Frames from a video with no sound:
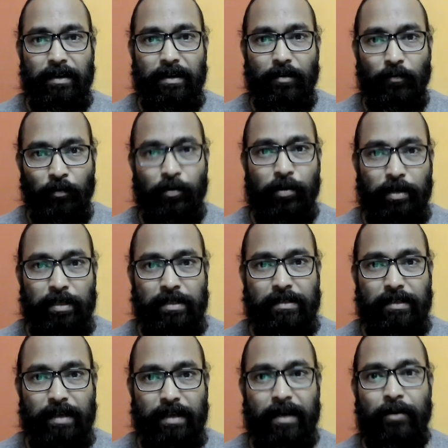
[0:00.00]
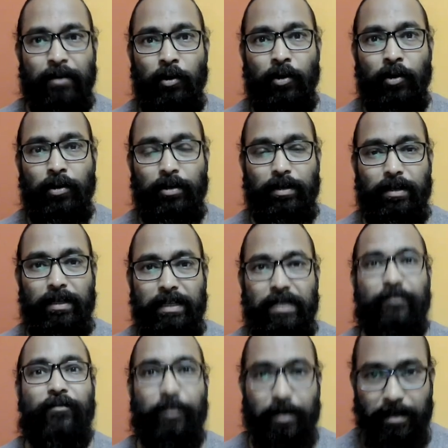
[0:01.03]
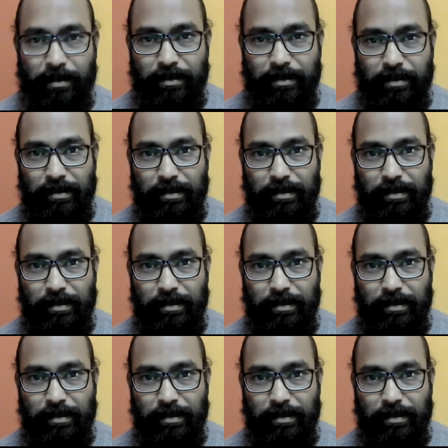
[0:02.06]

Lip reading: words are not differed.